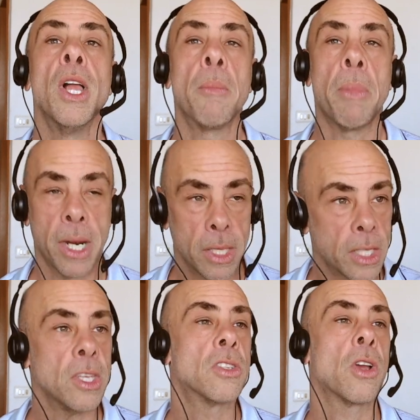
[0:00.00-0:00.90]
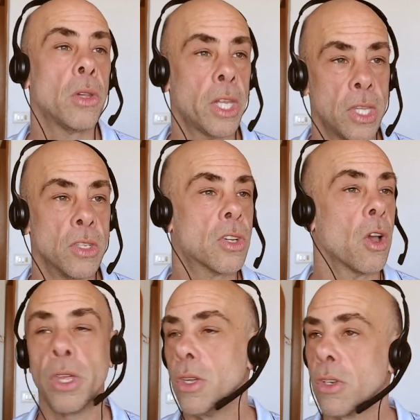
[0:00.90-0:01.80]
Body, let these go. Let these go.
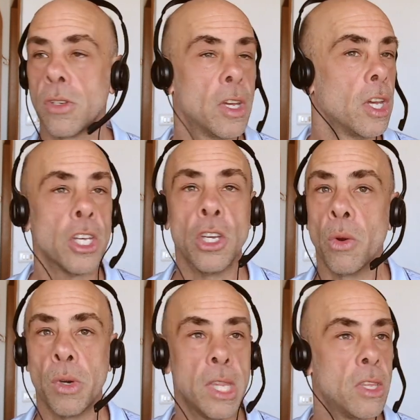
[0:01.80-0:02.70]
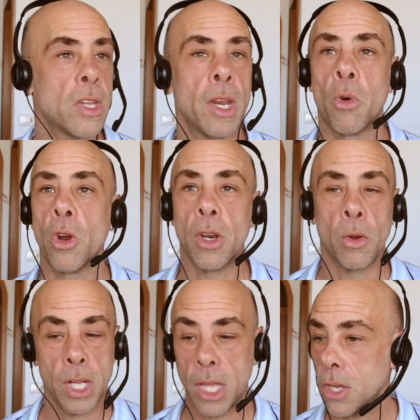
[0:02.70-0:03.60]
These, you don't need these anymore. You don't
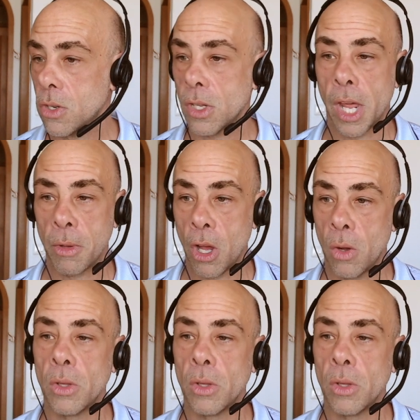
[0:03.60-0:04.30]
need these. Let them go.